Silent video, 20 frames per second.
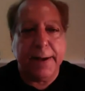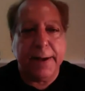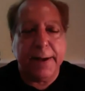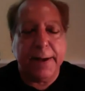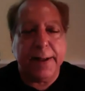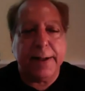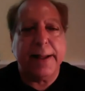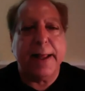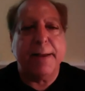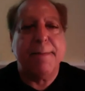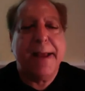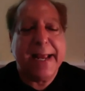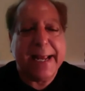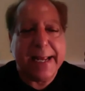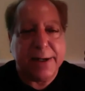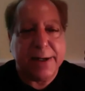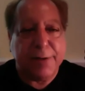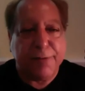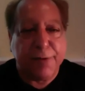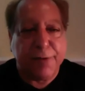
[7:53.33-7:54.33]
They make
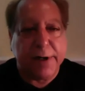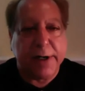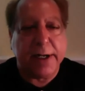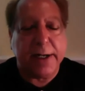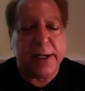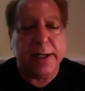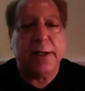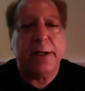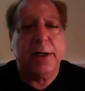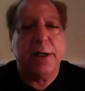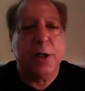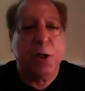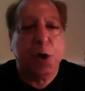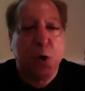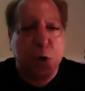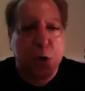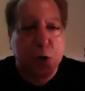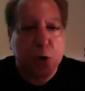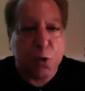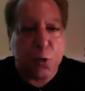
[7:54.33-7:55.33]
it differently,
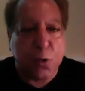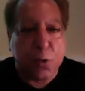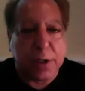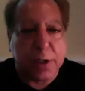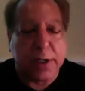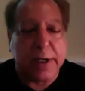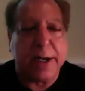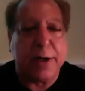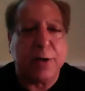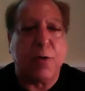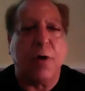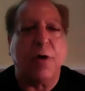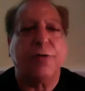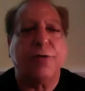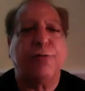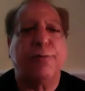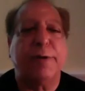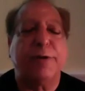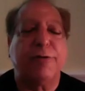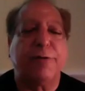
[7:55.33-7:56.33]
low total and
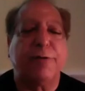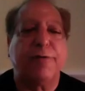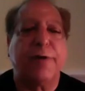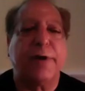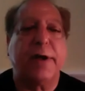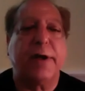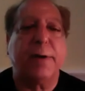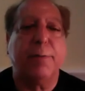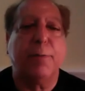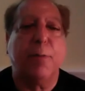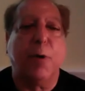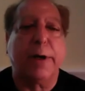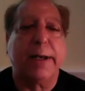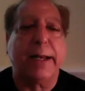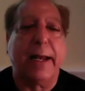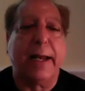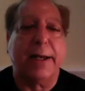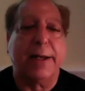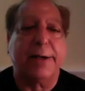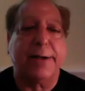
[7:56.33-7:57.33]
cause-specific
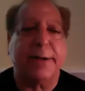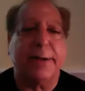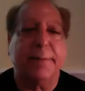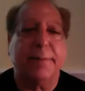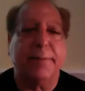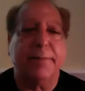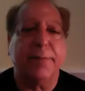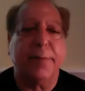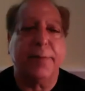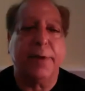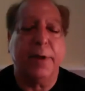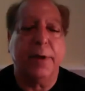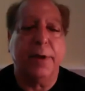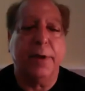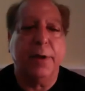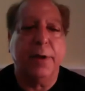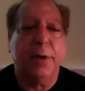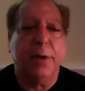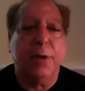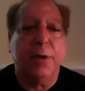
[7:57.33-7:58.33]
mortality.
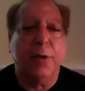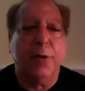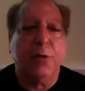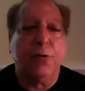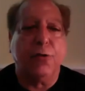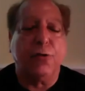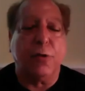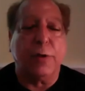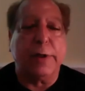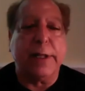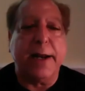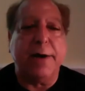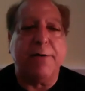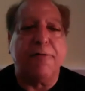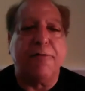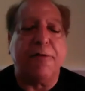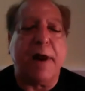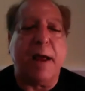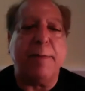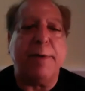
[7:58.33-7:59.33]
So the
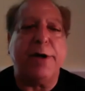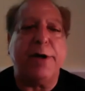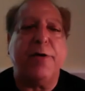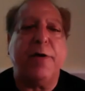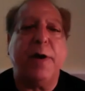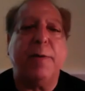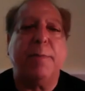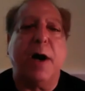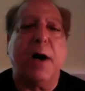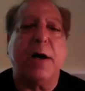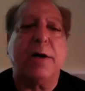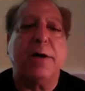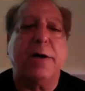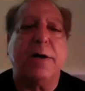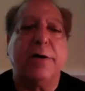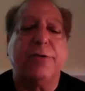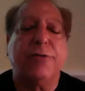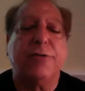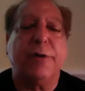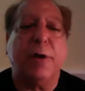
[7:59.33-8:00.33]
inflammatory
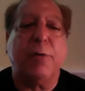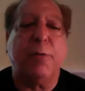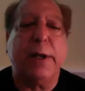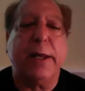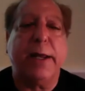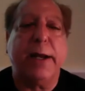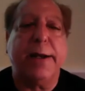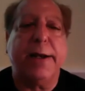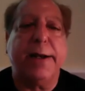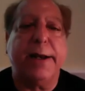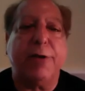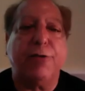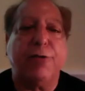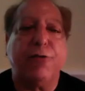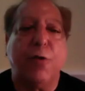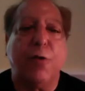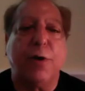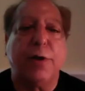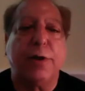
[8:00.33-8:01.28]
markers that we can test for in